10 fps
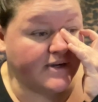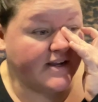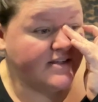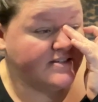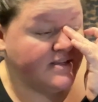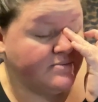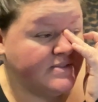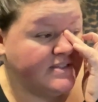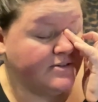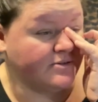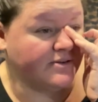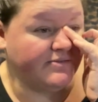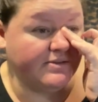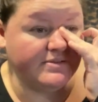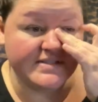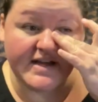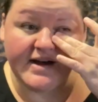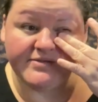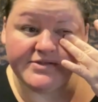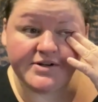I attempted, or if it was
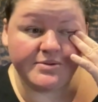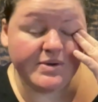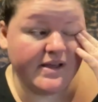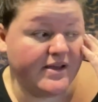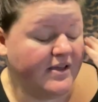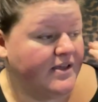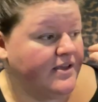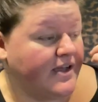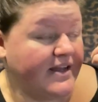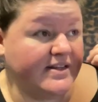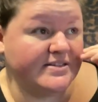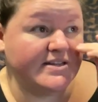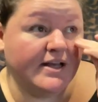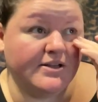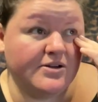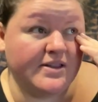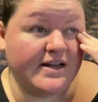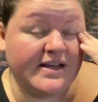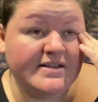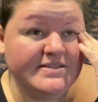after, but I didn't tell her that
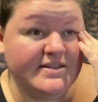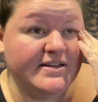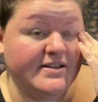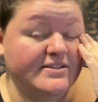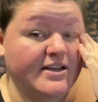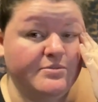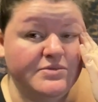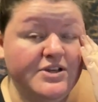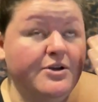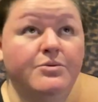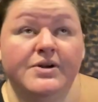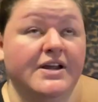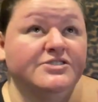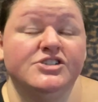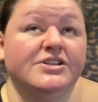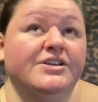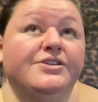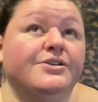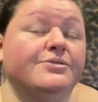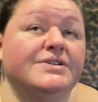I did attempt. No one actually
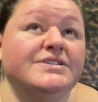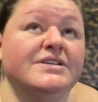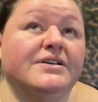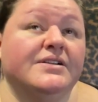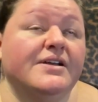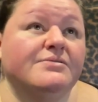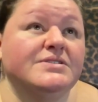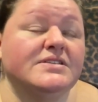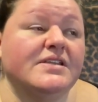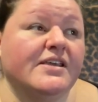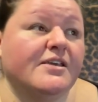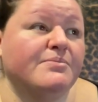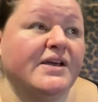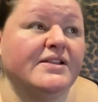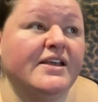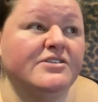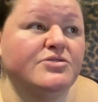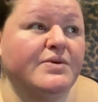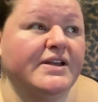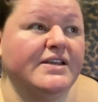knew until I was like in my late
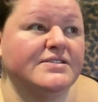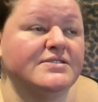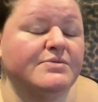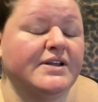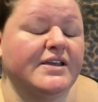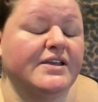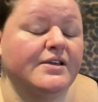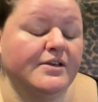20s when I